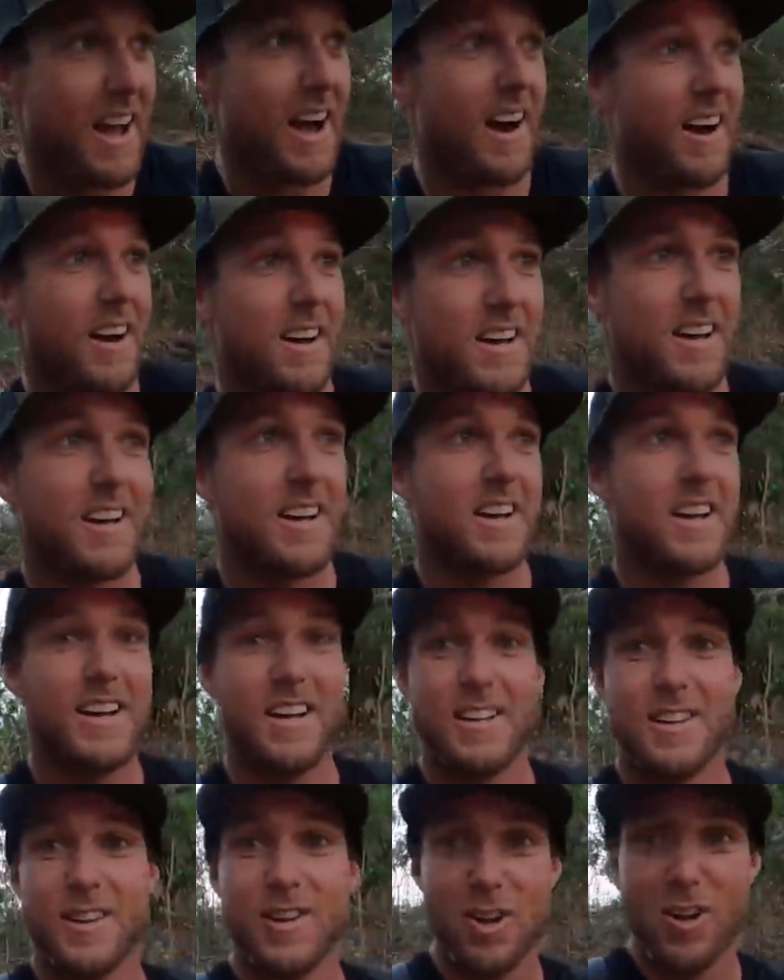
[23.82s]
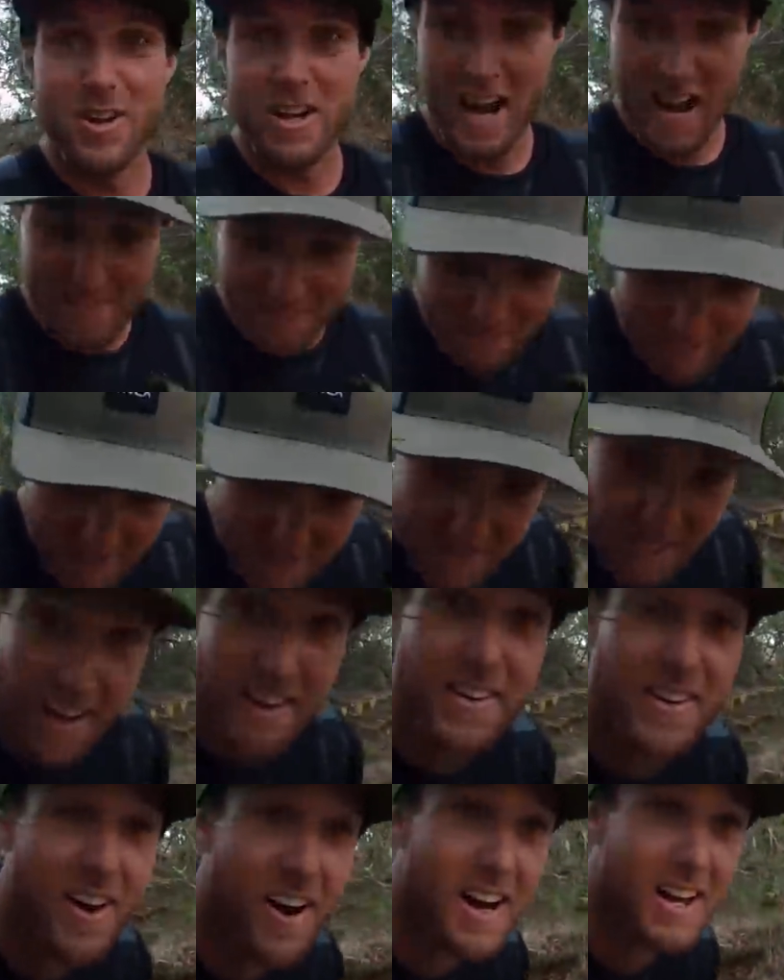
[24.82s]
now, look at this
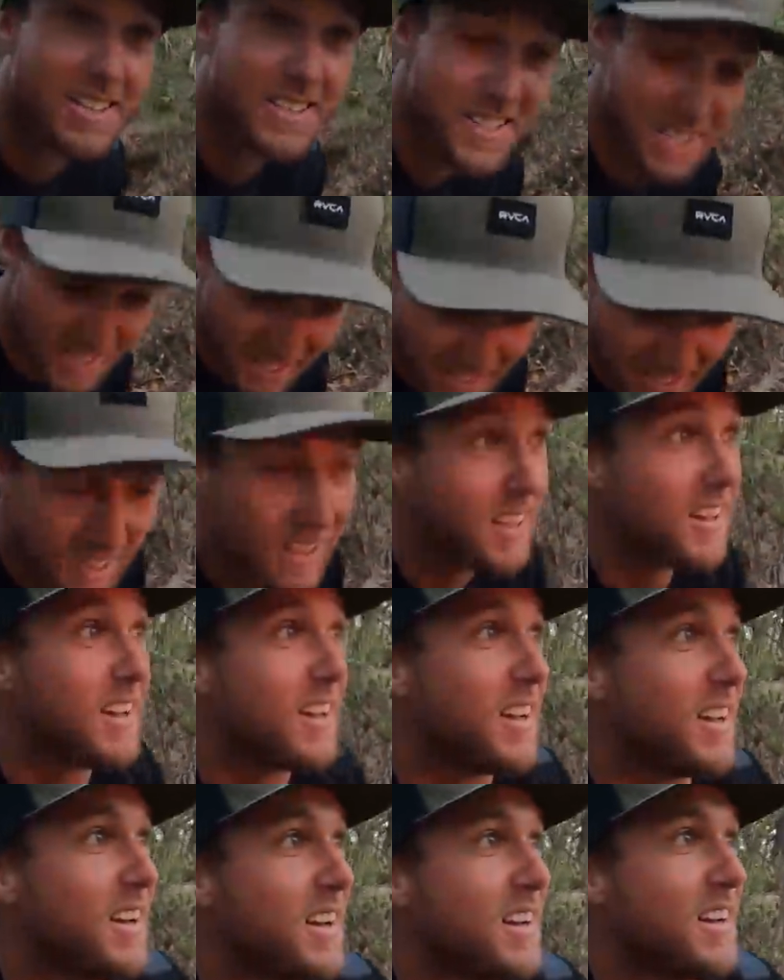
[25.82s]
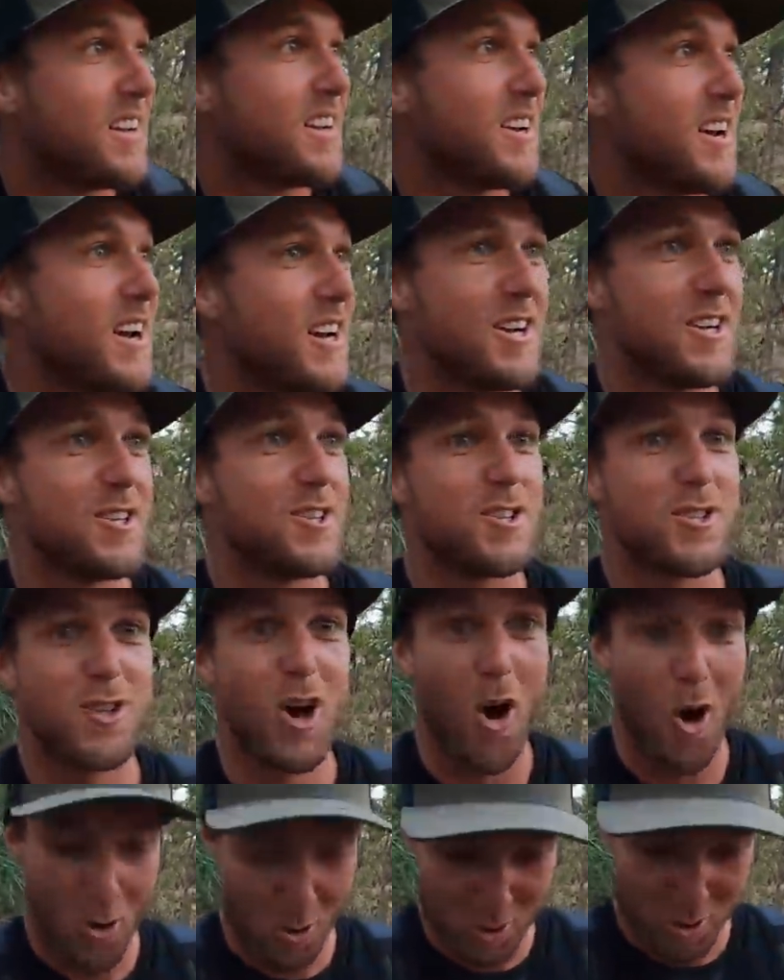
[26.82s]
sunrise. It is
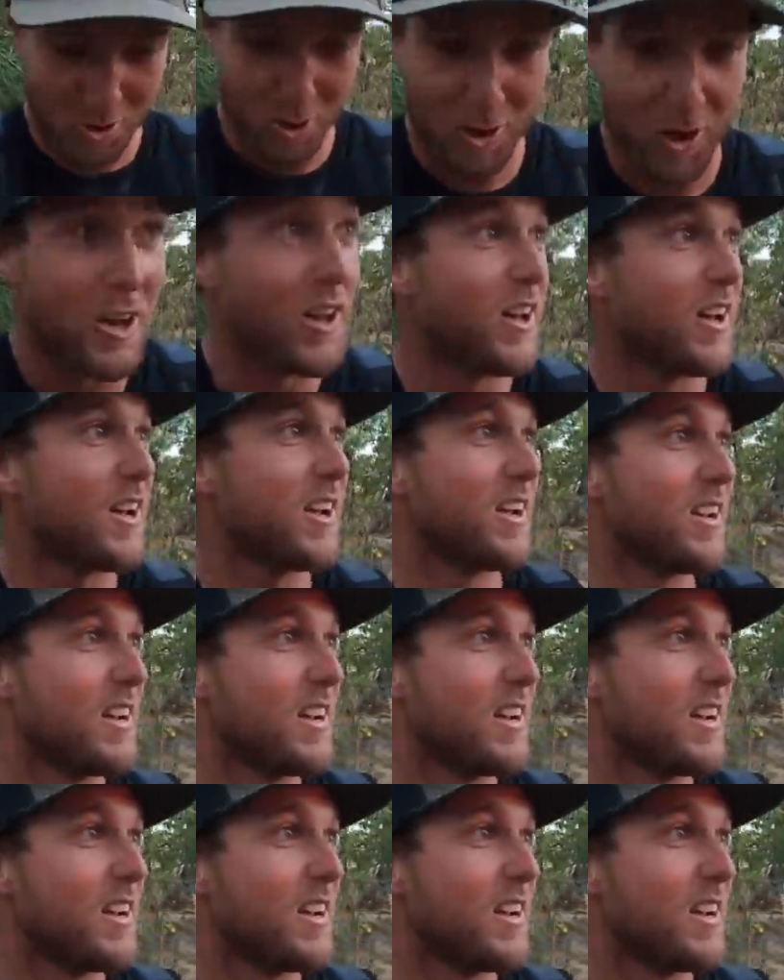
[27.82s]
so good.